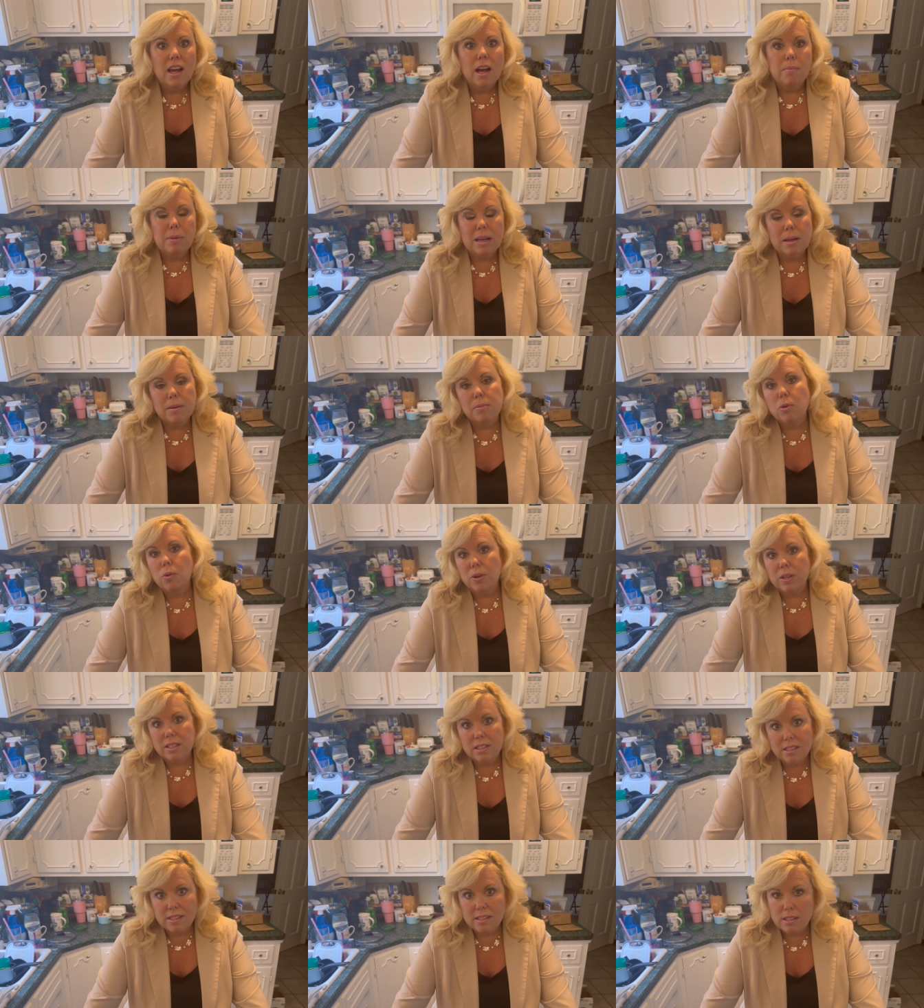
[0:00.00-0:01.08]
but I'm going
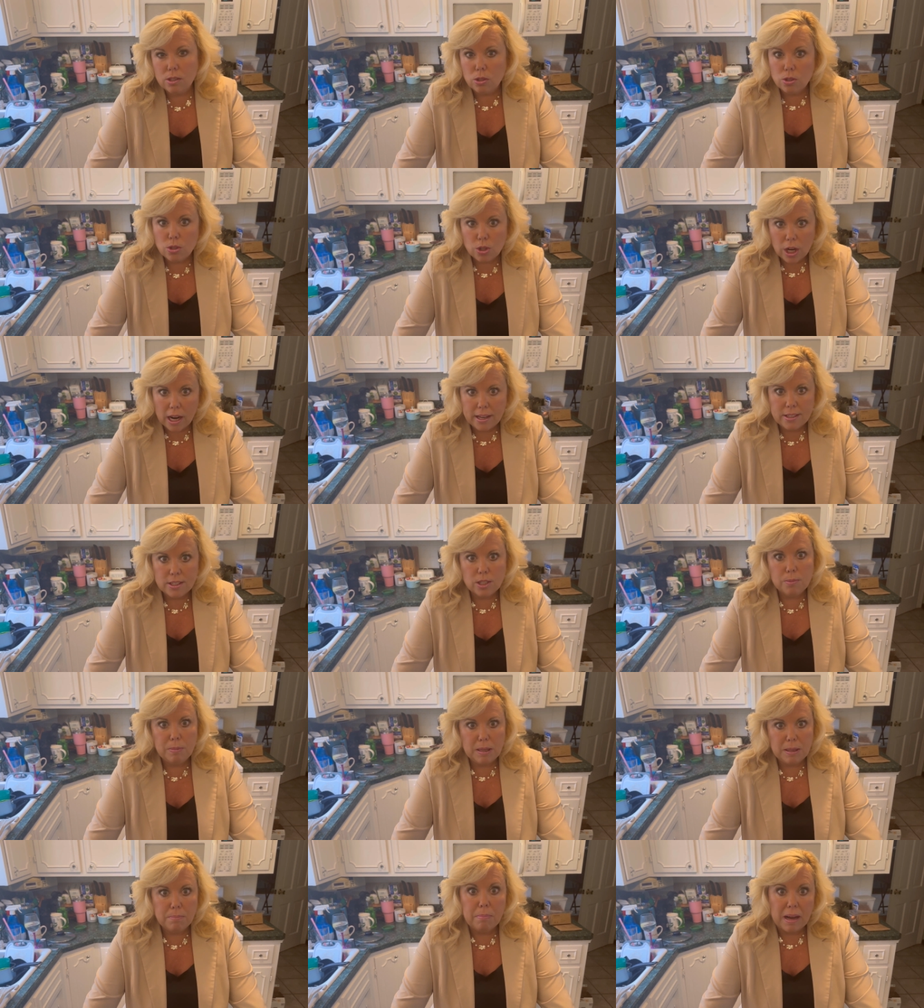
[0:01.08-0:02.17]
to still try to
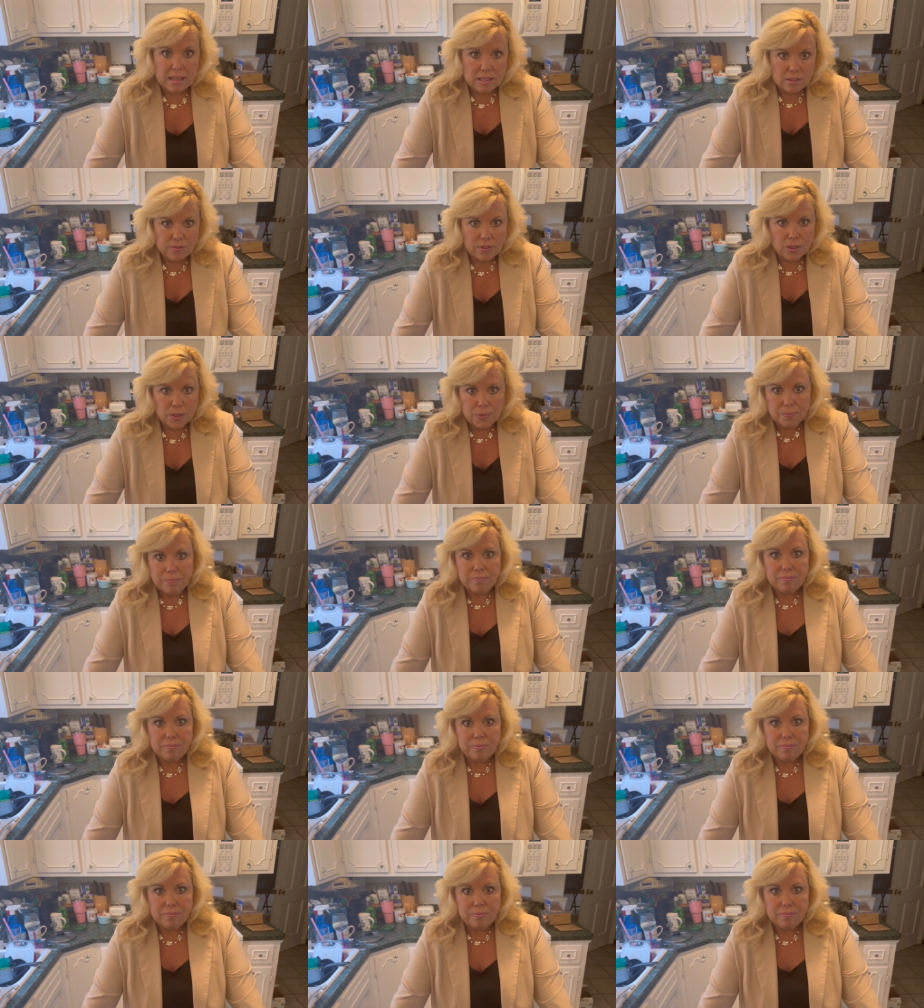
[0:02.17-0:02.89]
be mindful.